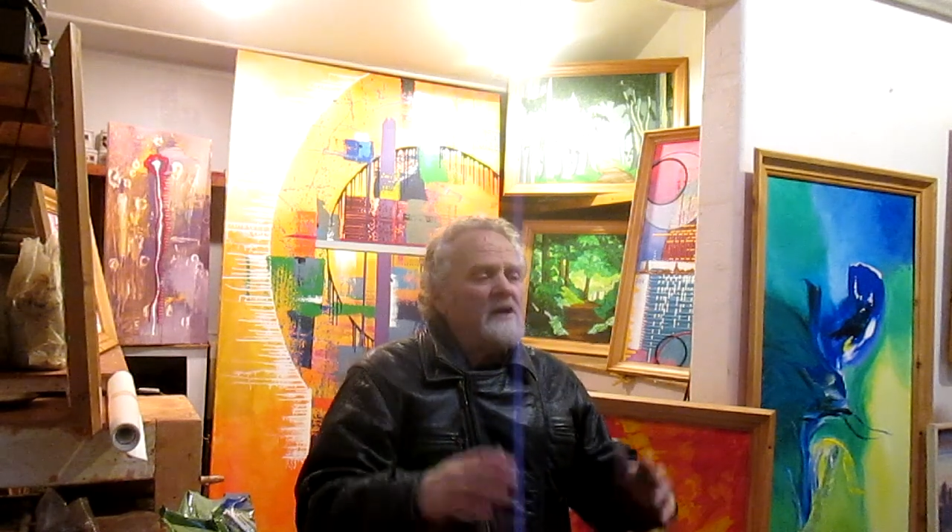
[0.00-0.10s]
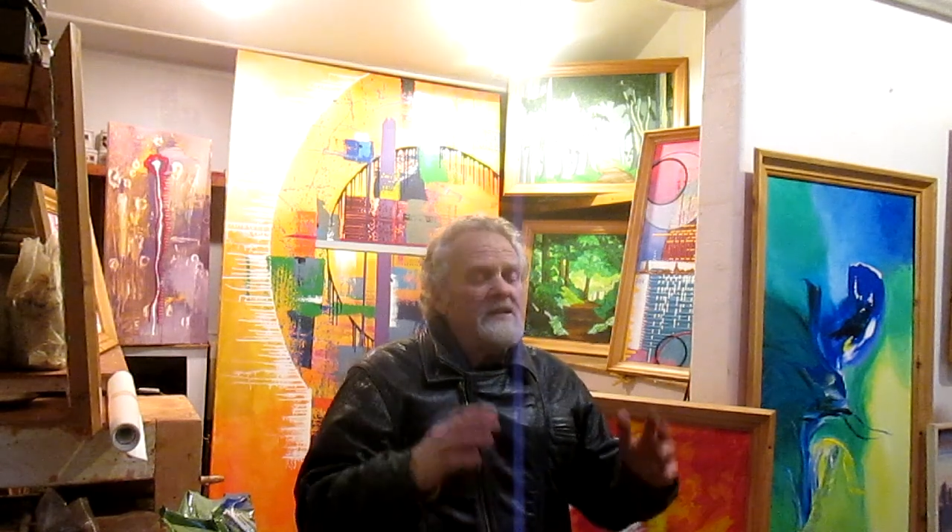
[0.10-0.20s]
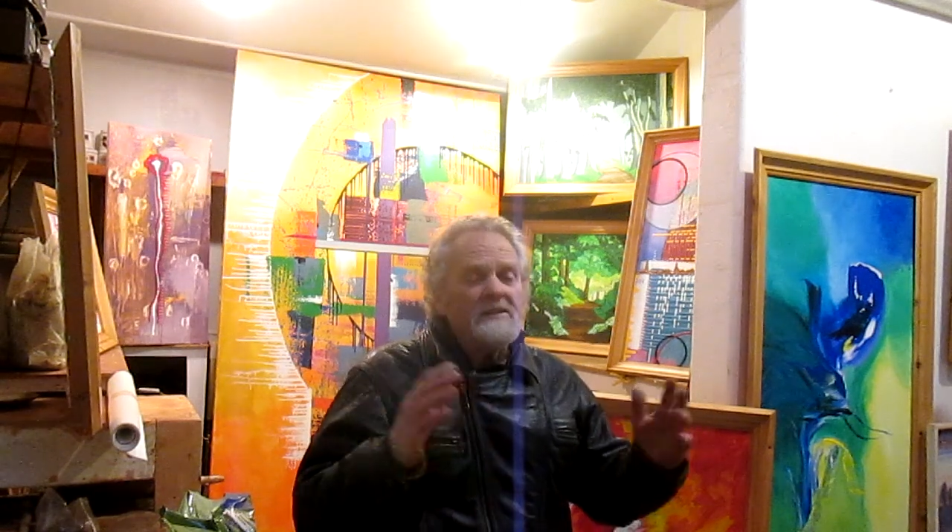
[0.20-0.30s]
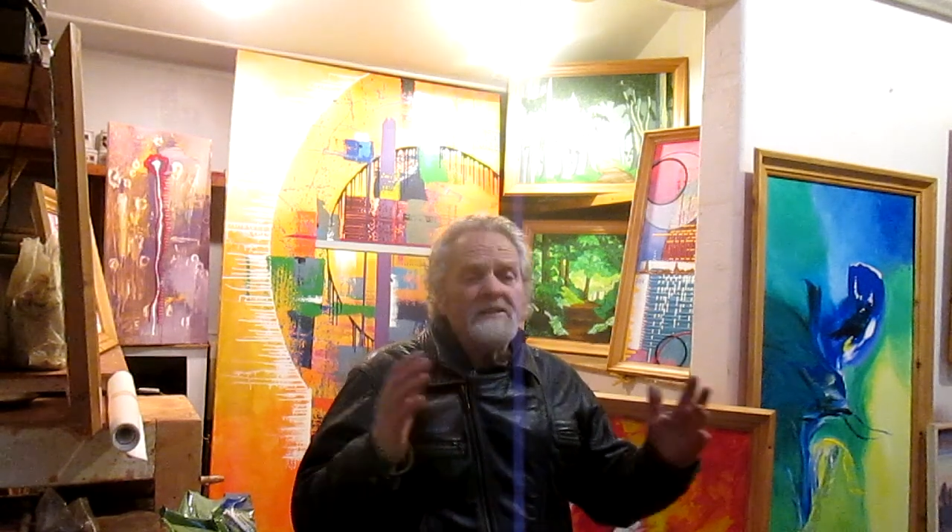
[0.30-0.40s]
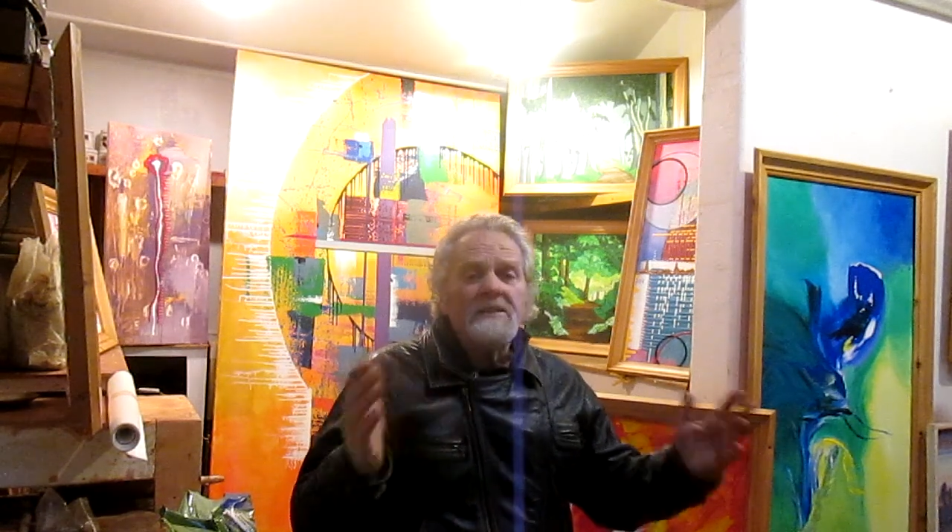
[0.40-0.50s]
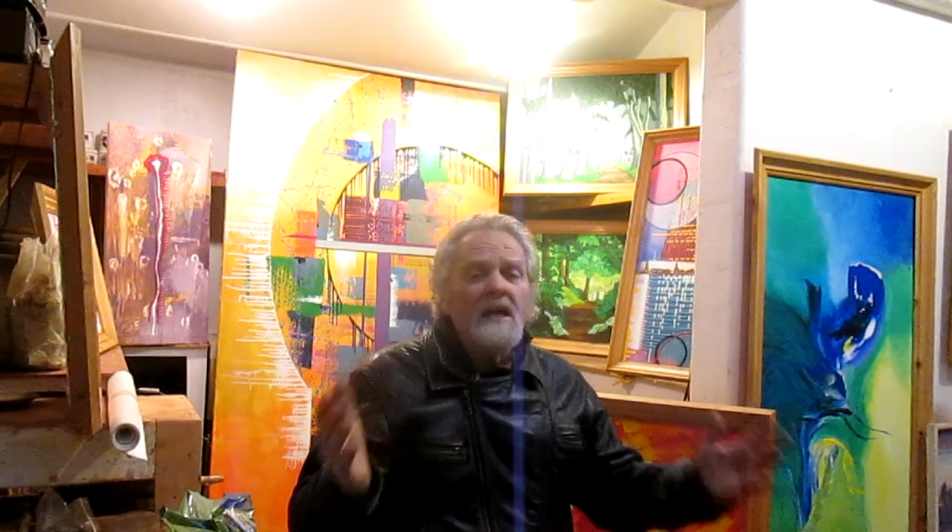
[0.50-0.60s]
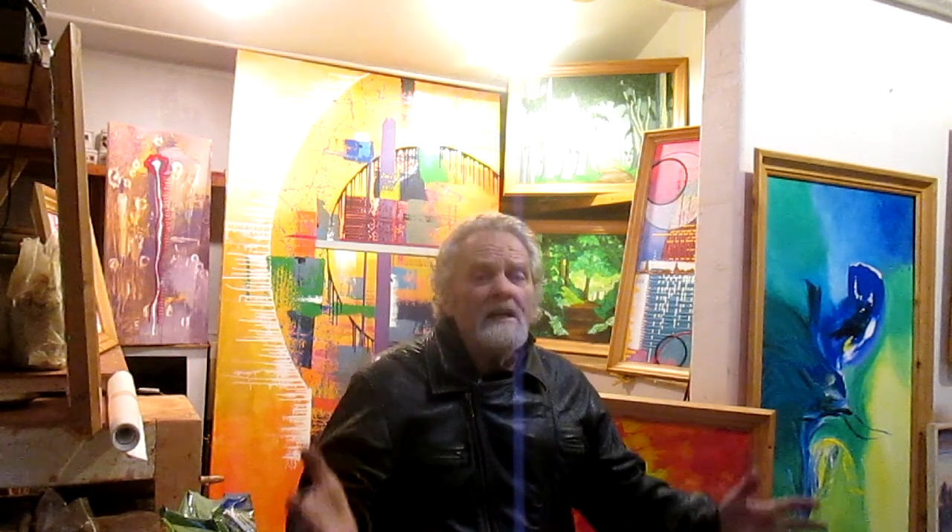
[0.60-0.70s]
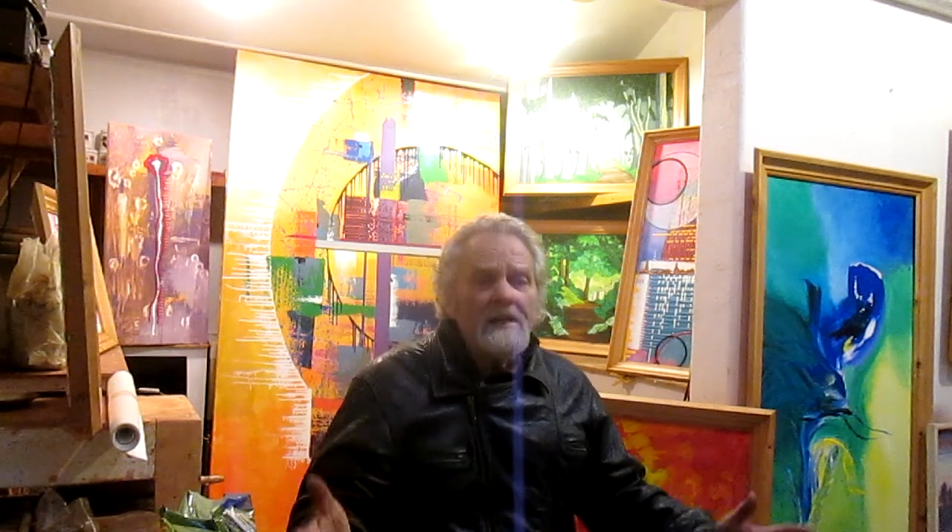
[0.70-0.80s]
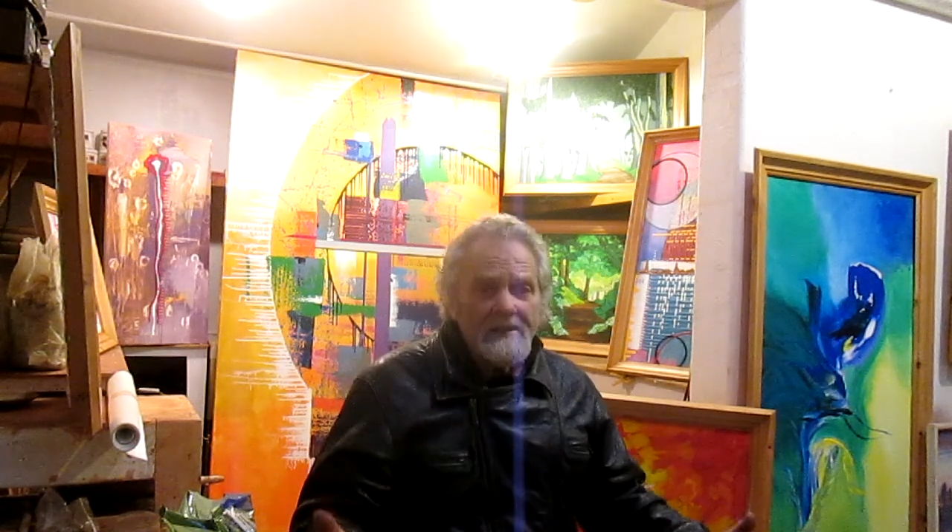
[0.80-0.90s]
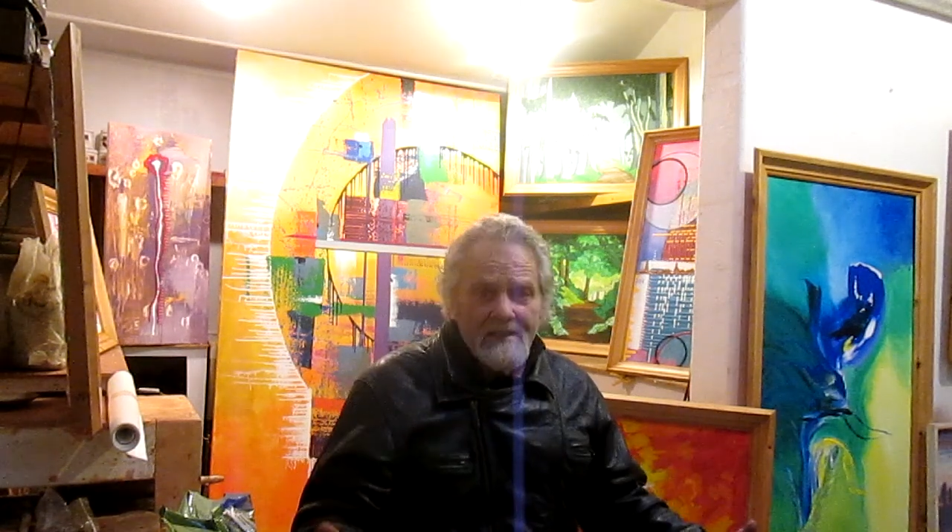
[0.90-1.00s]

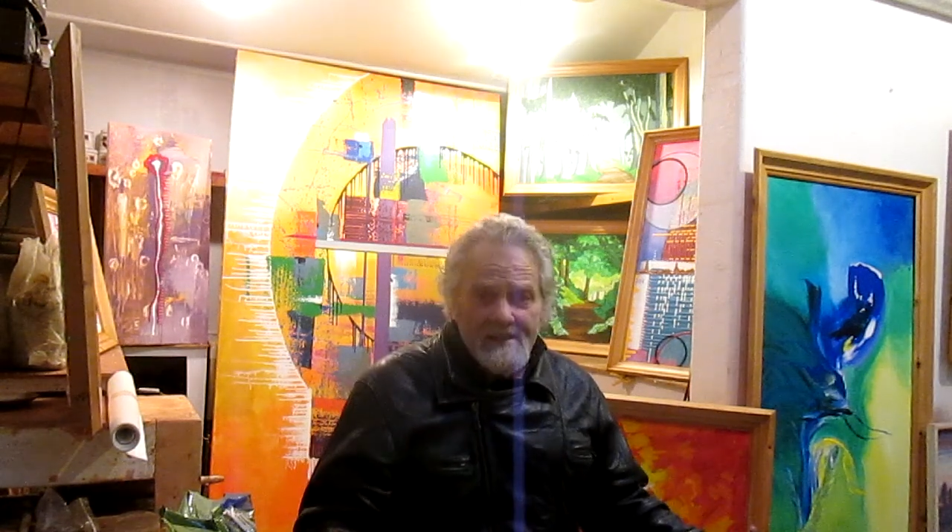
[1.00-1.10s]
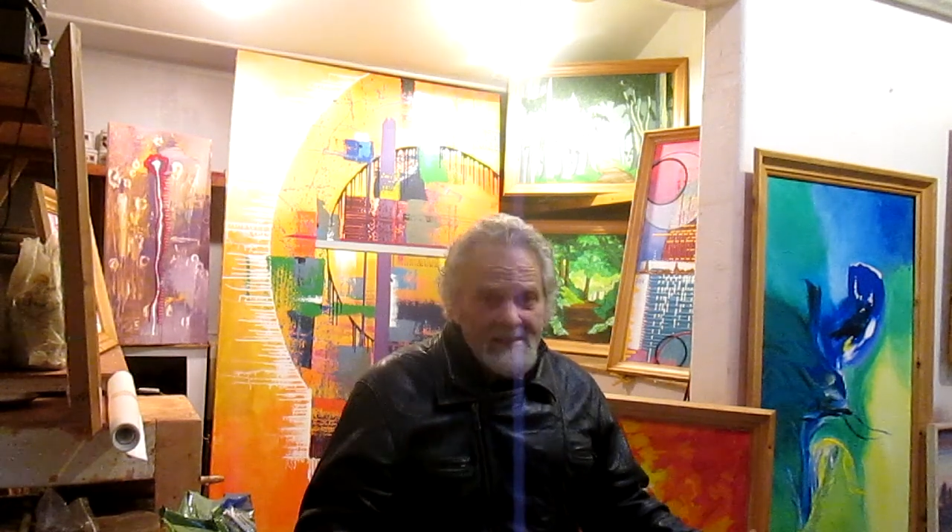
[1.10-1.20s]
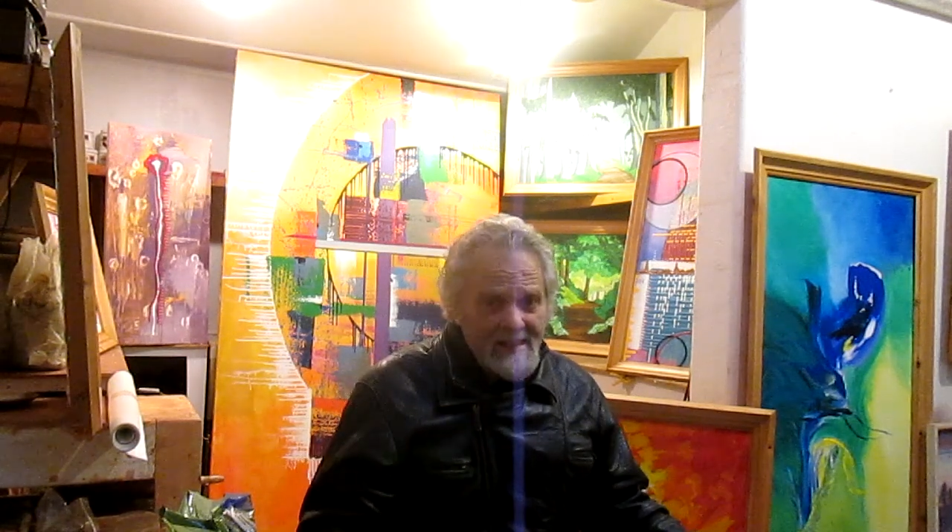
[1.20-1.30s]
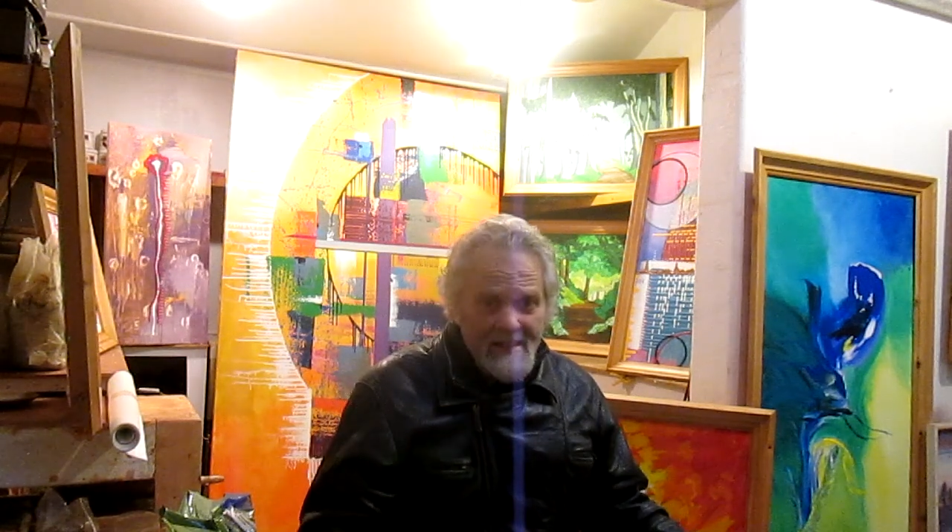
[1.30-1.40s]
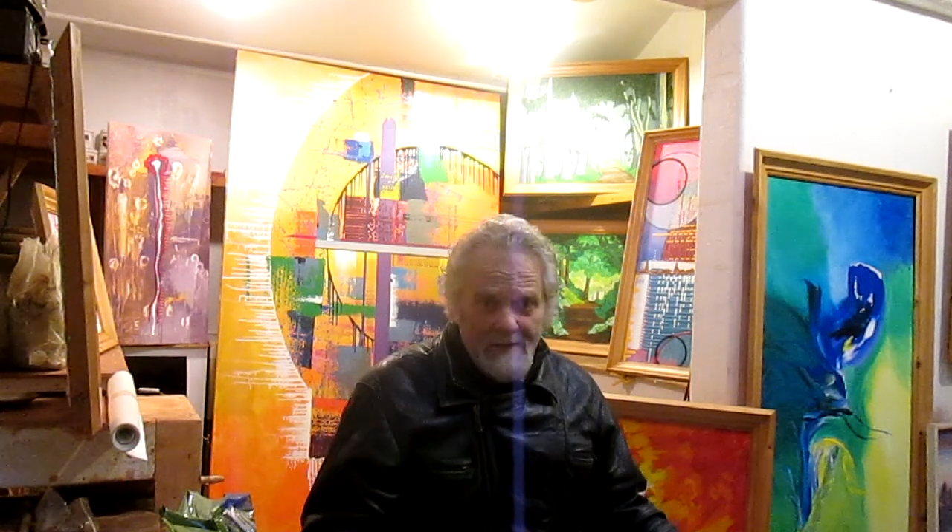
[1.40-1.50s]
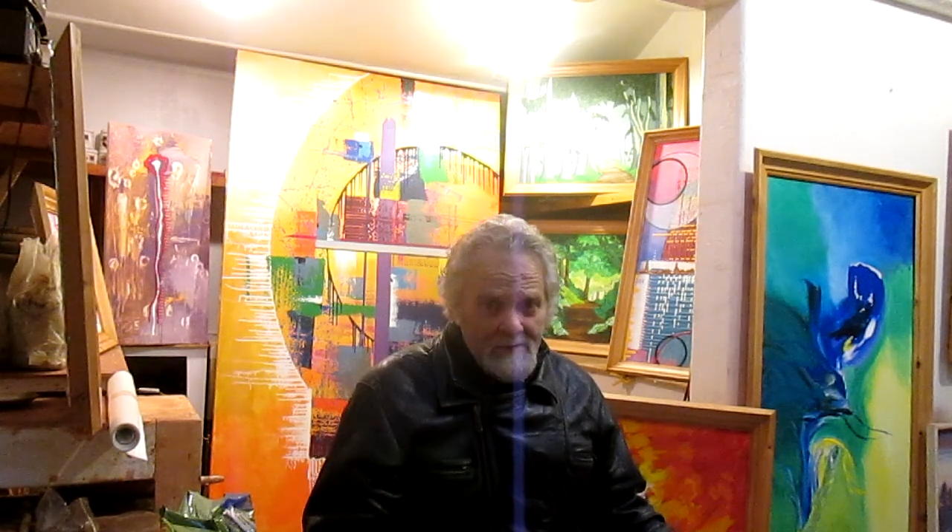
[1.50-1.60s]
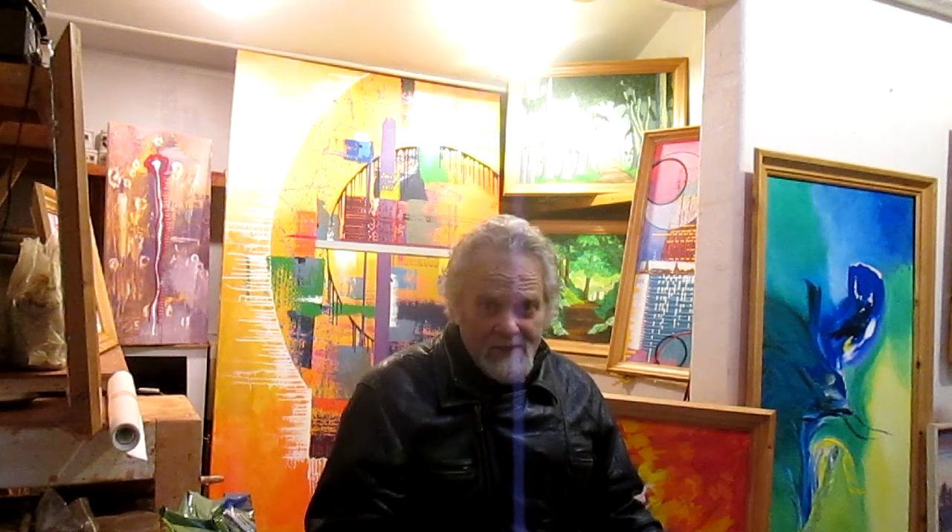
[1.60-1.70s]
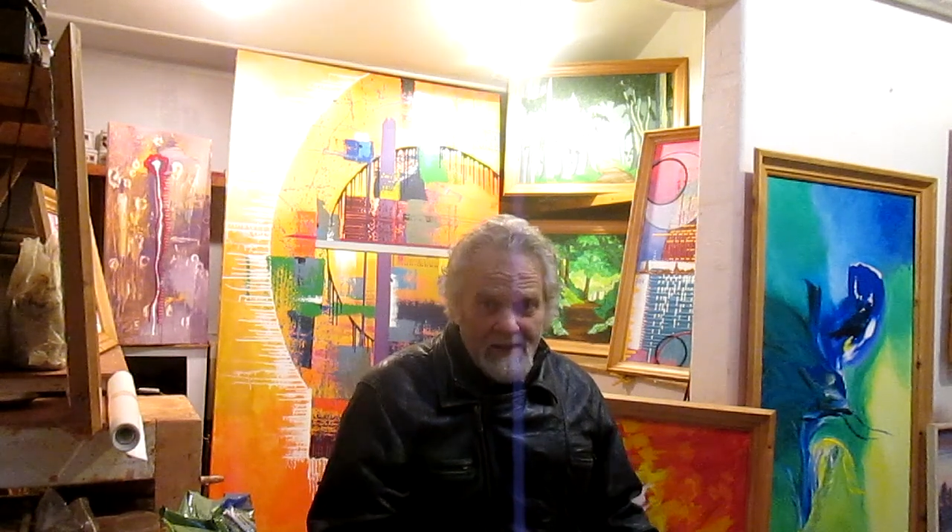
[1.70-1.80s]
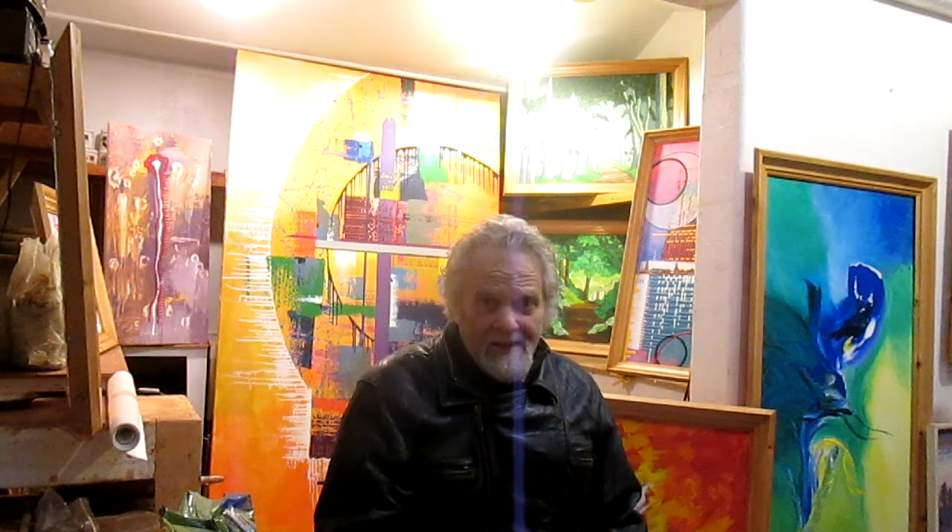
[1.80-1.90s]
undone at the seams.